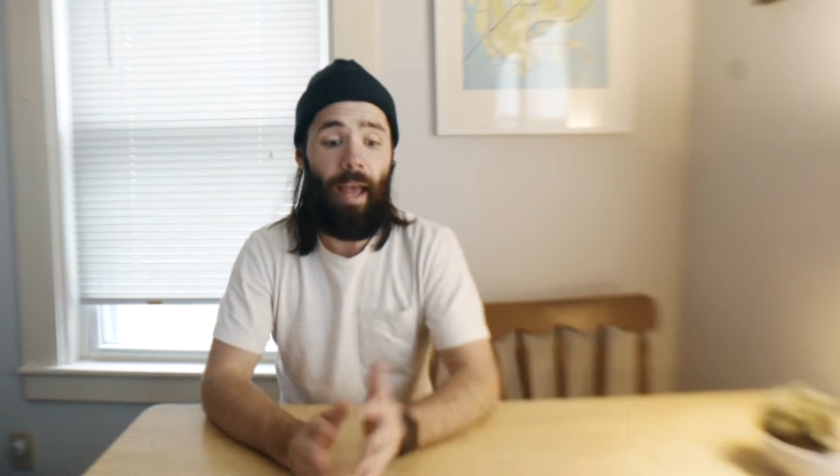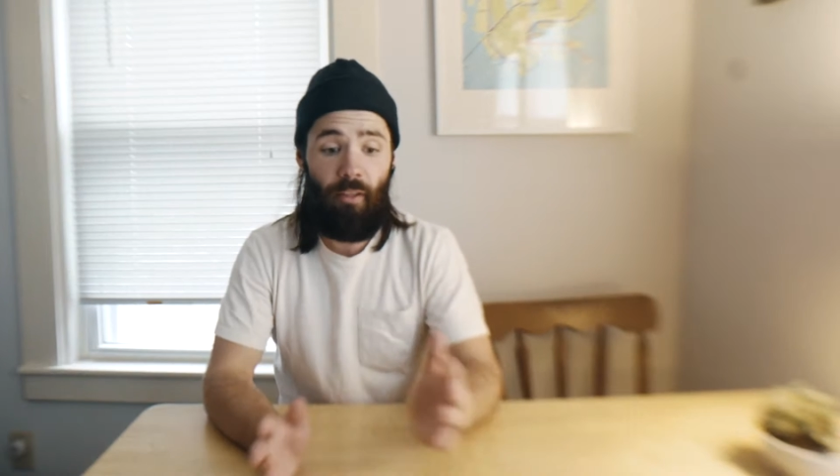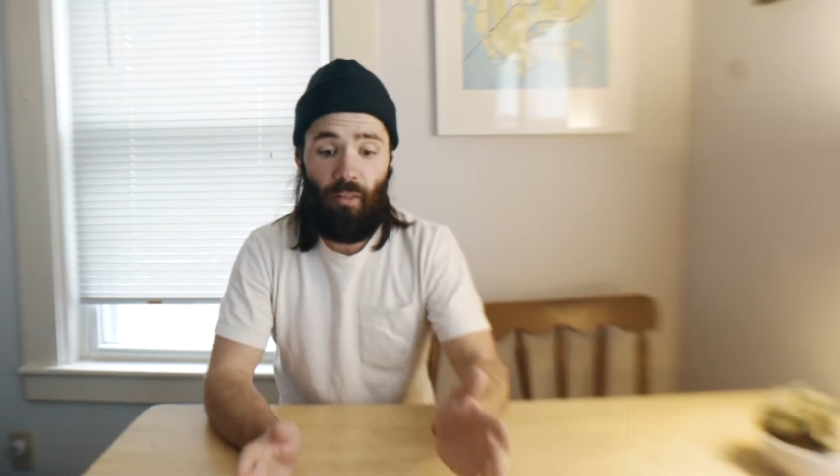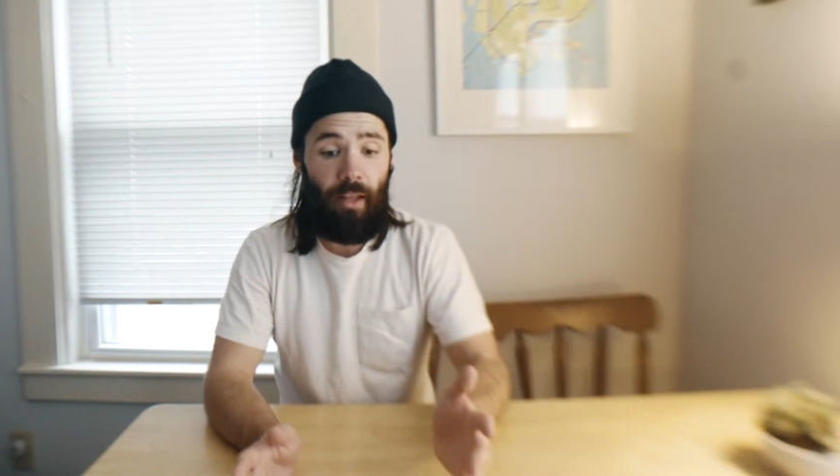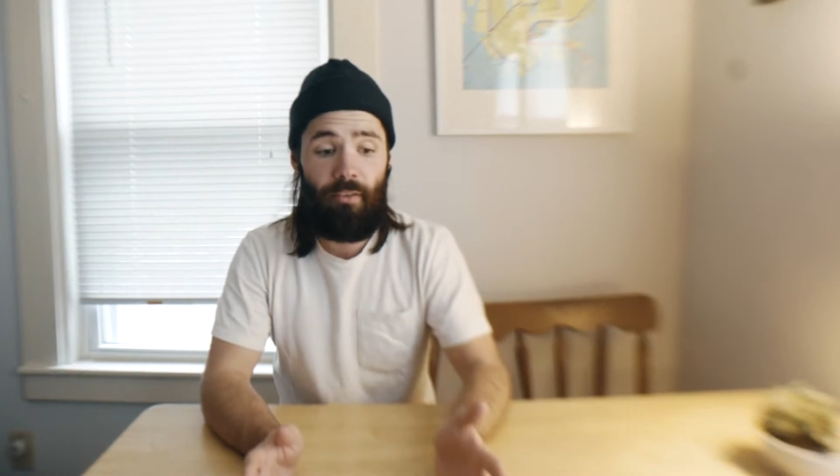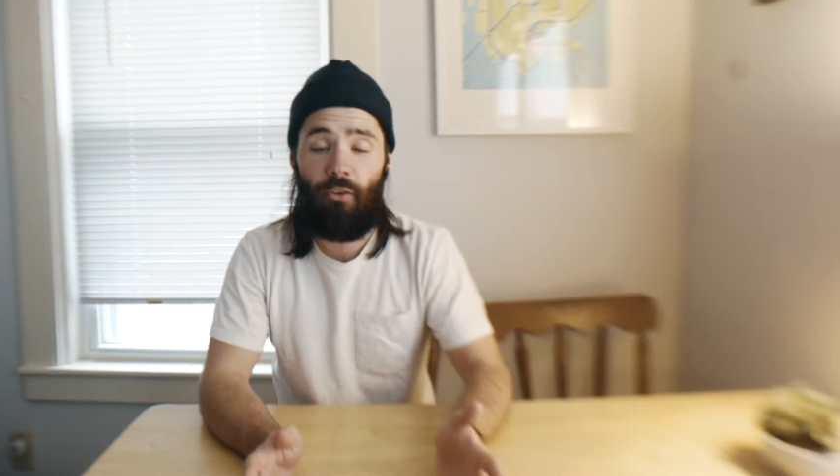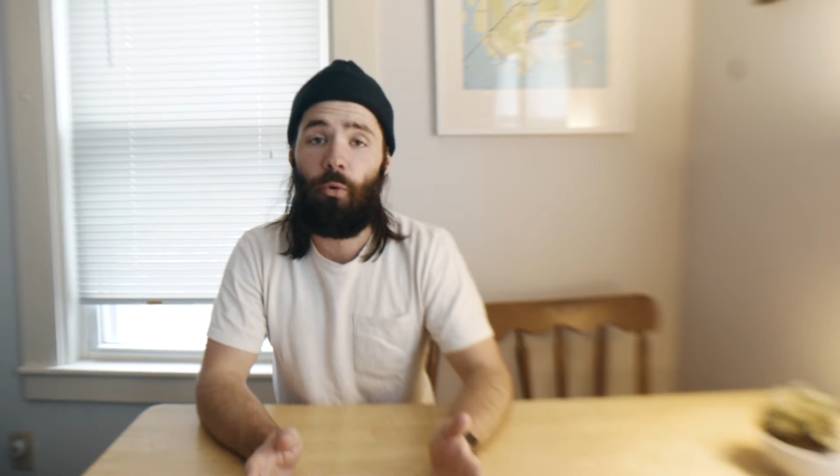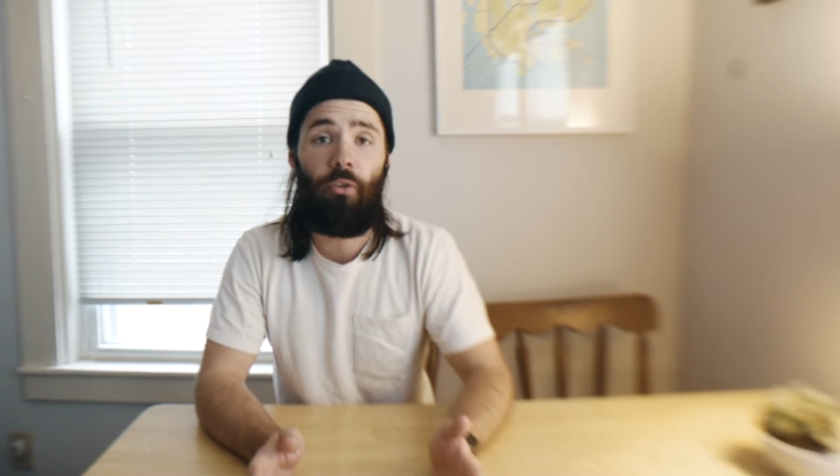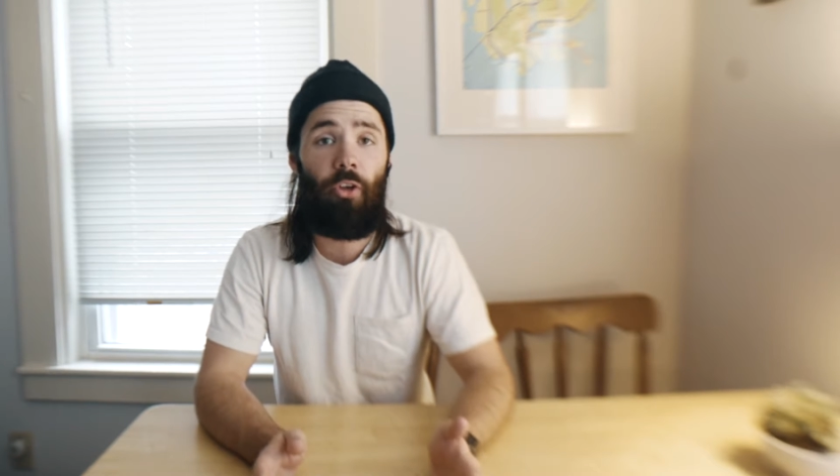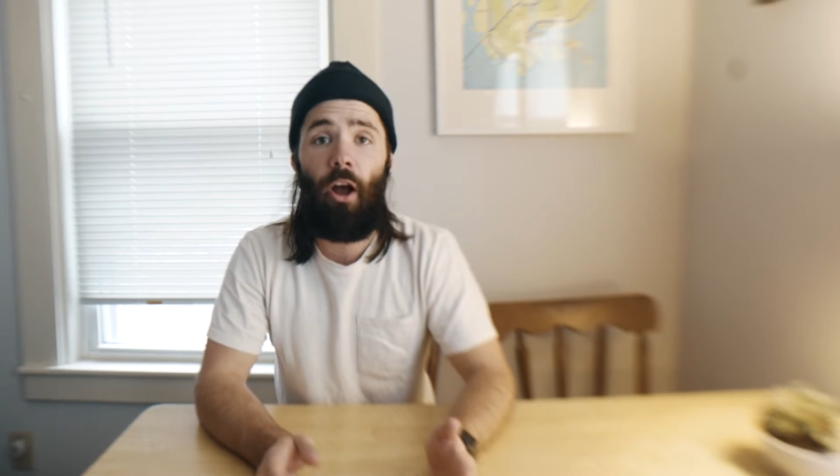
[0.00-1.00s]
And the lens switch
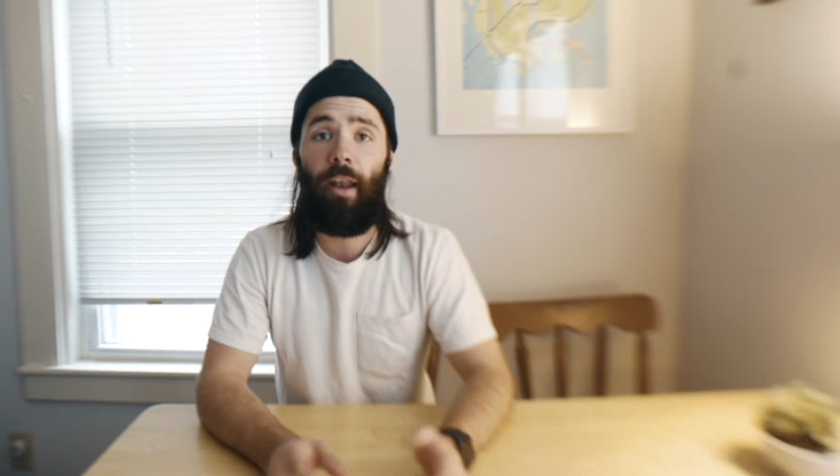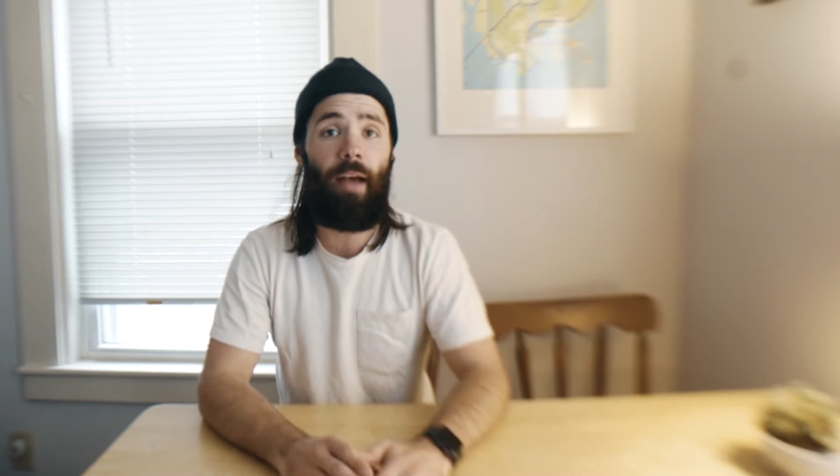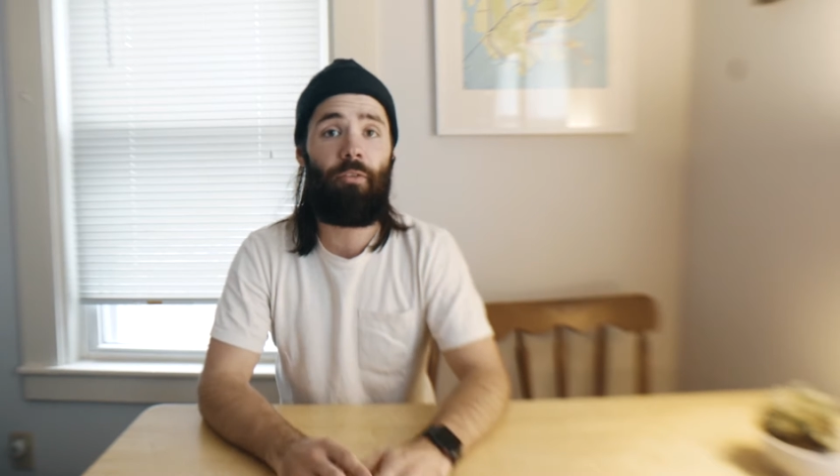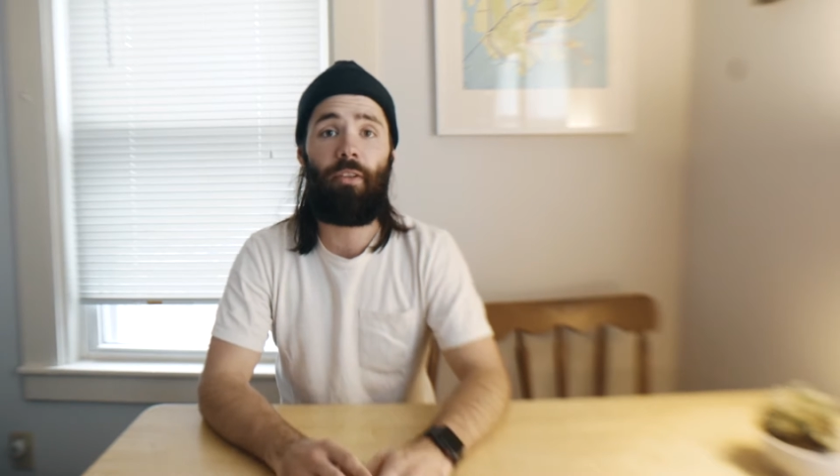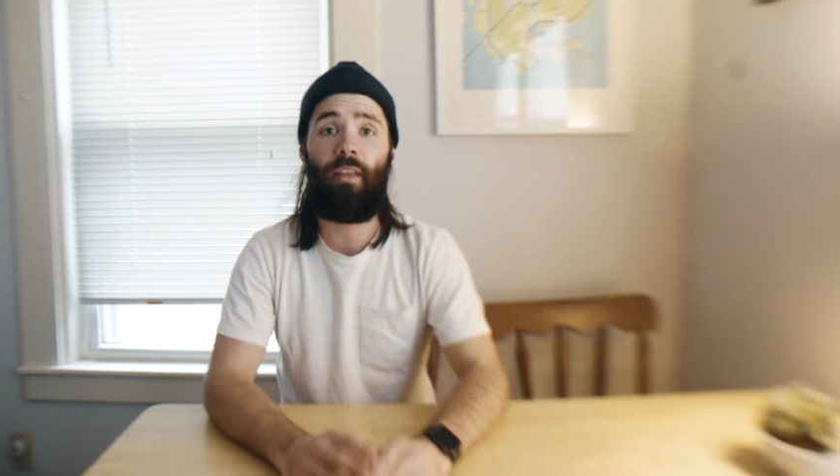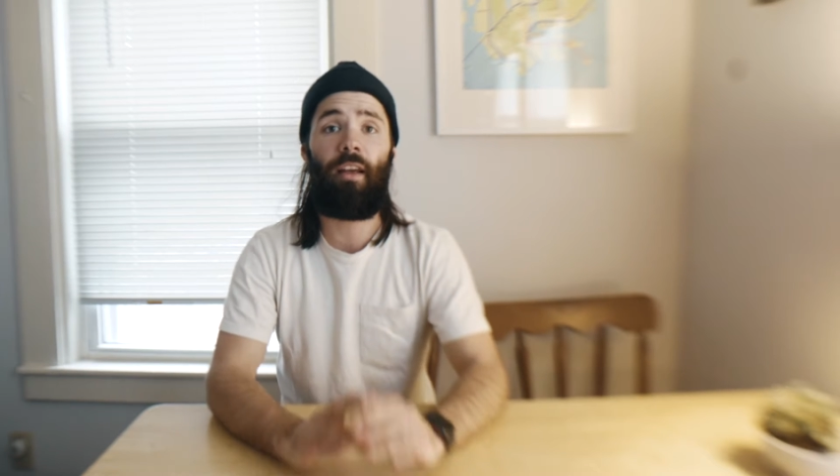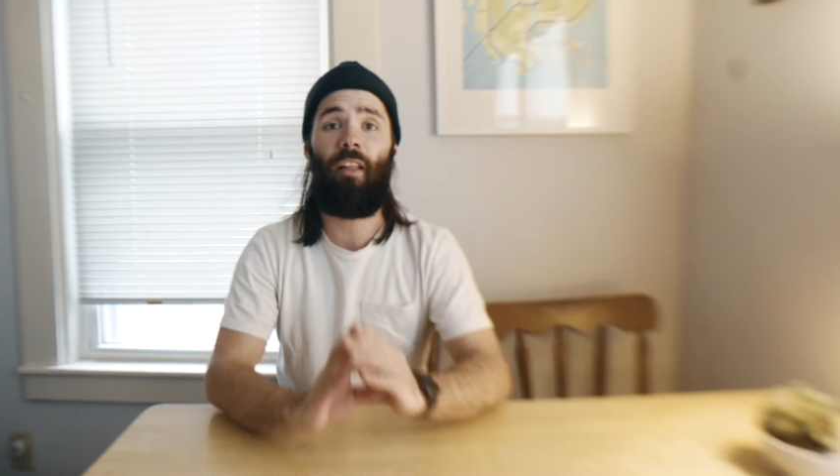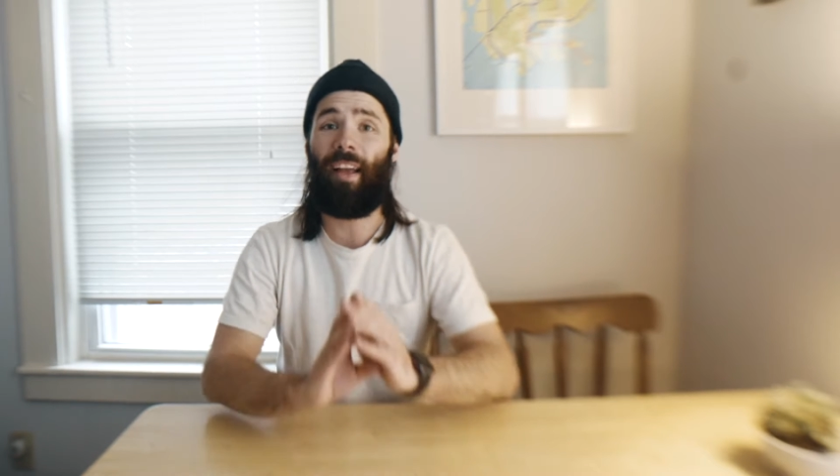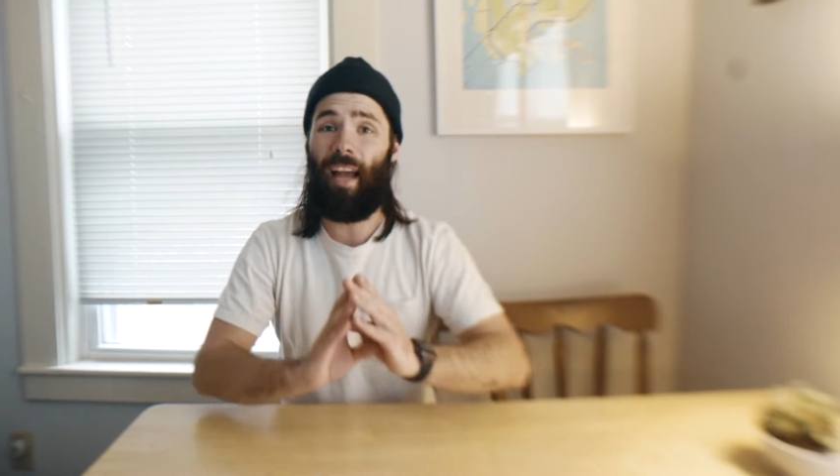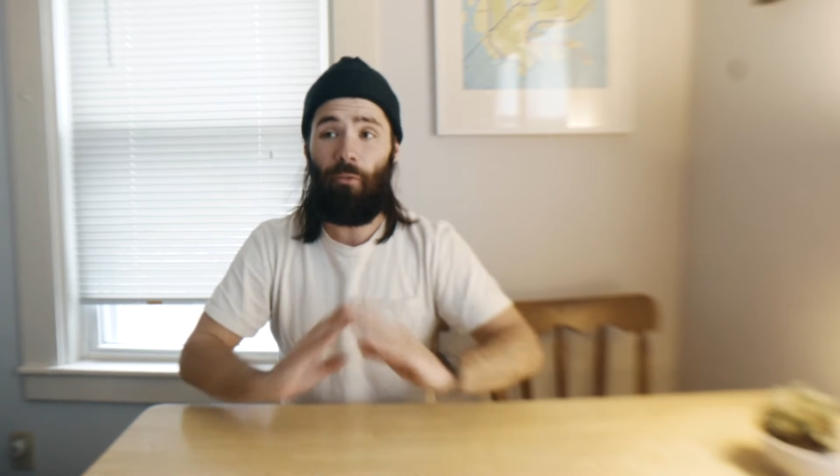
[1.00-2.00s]
was on, everything
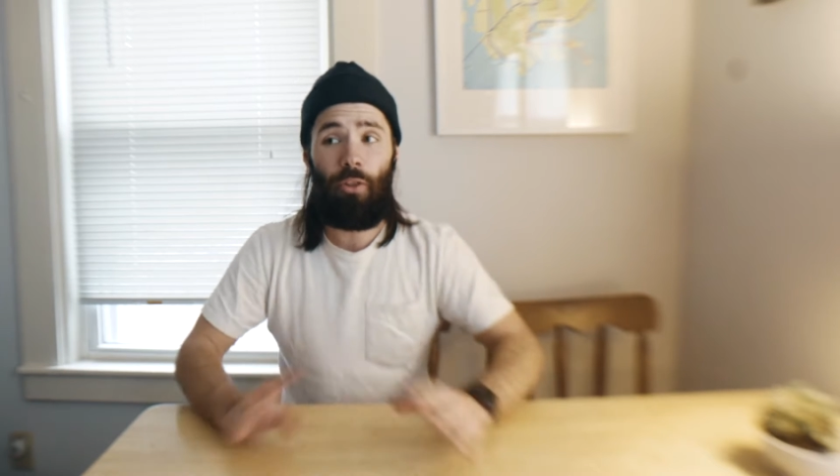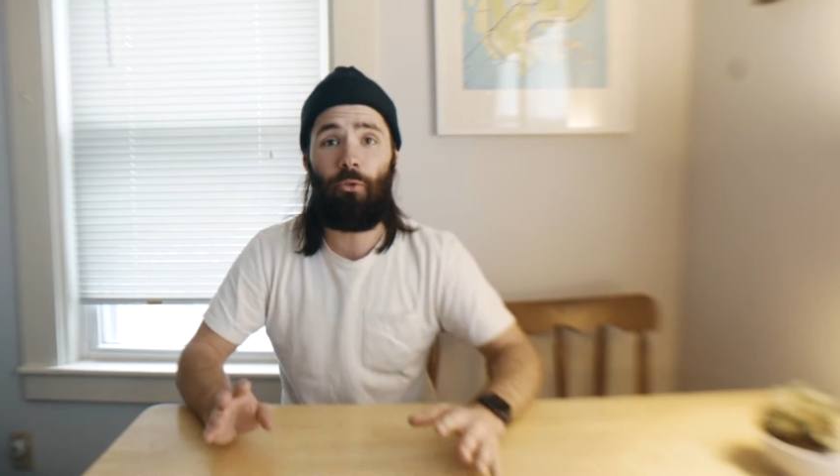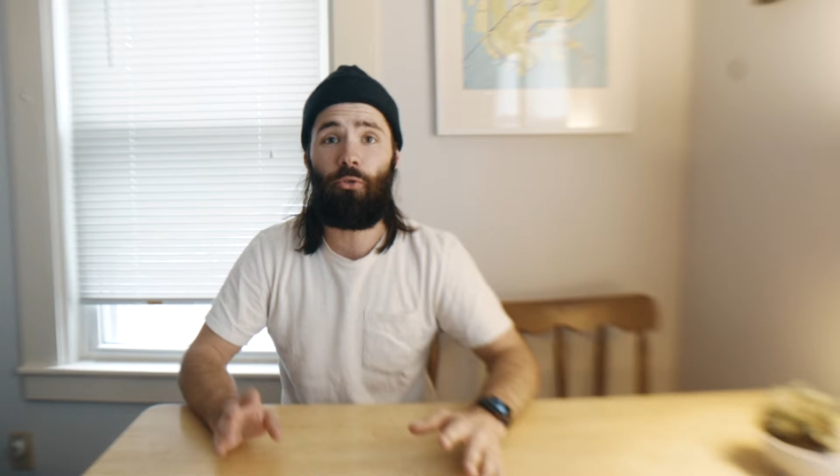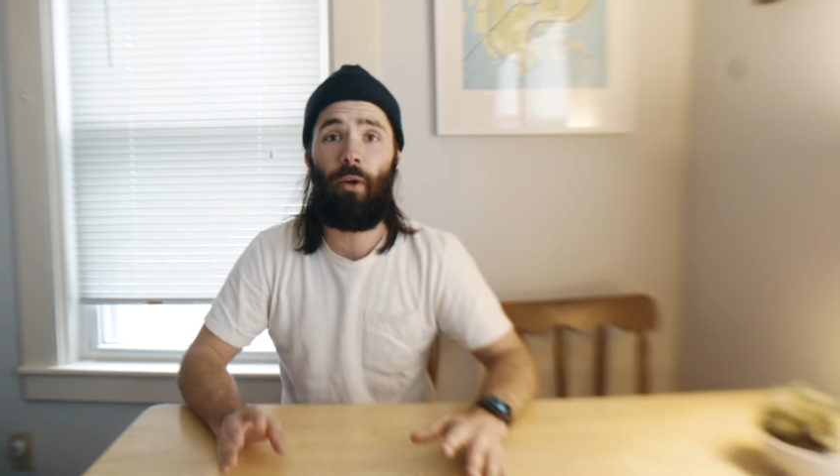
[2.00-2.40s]
was